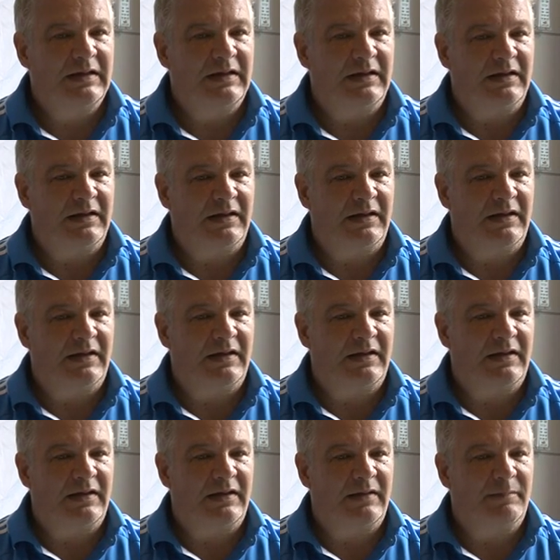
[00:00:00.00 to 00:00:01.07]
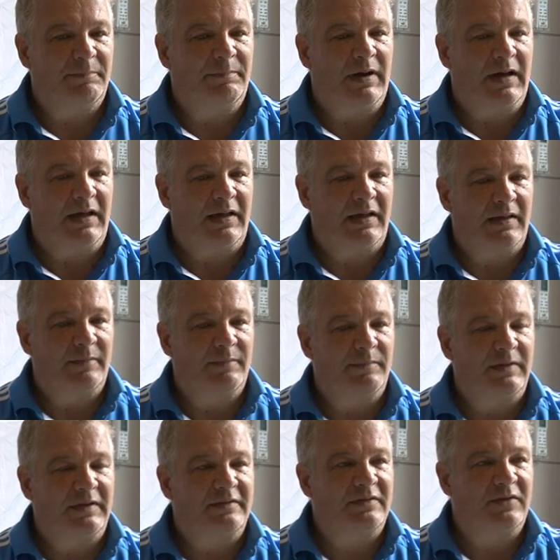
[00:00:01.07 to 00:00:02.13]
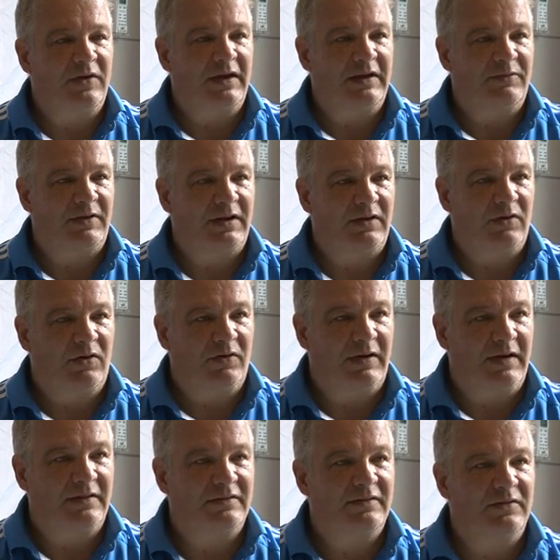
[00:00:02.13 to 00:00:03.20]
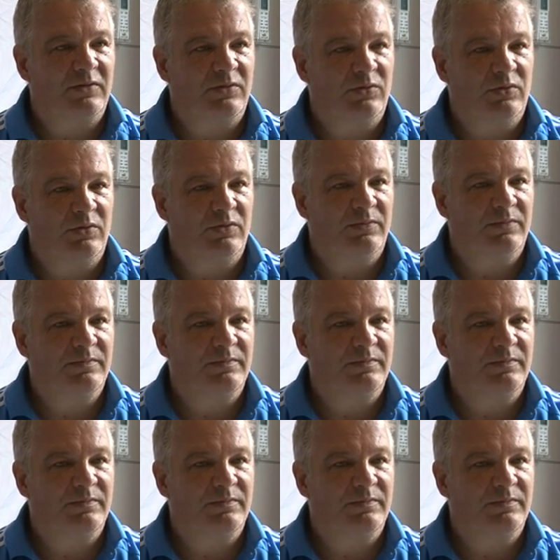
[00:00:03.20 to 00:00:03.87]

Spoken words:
by Mr. Henrik Lawrence, who